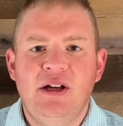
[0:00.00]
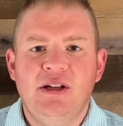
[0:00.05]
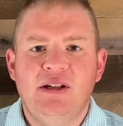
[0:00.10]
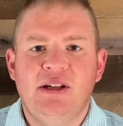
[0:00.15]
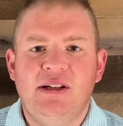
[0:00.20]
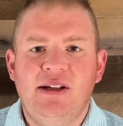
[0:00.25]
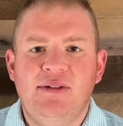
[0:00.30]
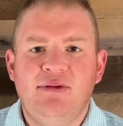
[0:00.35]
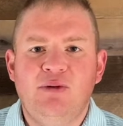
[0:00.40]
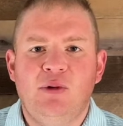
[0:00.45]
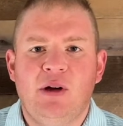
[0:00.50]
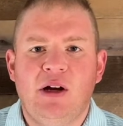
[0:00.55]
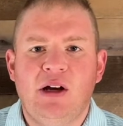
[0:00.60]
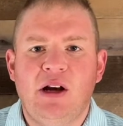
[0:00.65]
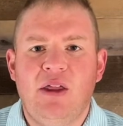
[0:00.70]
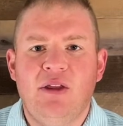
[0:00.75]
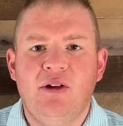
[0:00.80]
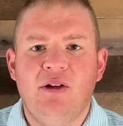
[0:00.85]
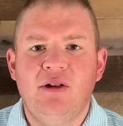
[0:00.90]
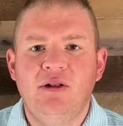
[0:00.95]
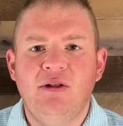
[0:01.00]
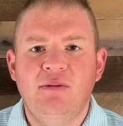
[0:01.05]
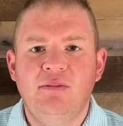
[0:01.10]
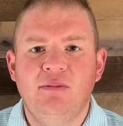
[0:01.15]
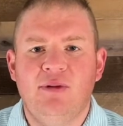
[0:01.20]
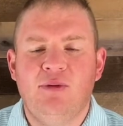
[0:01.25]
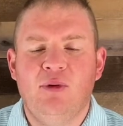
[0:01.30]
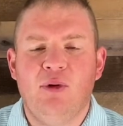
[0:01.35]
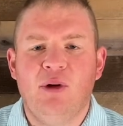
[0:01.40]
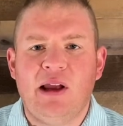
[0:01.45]
to lift one another
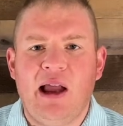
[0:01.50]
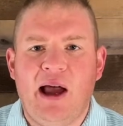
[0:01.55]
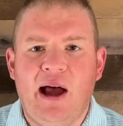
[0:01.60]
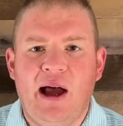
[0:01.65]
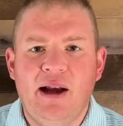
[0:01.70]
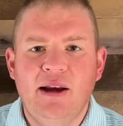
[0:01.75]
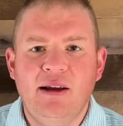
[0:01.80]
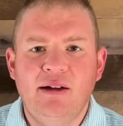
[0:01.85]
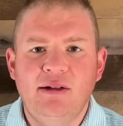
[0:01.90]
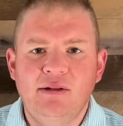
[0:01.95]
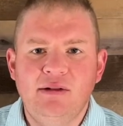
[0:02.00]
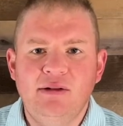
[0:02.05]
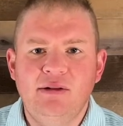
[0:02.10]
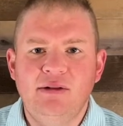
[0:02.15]
before God,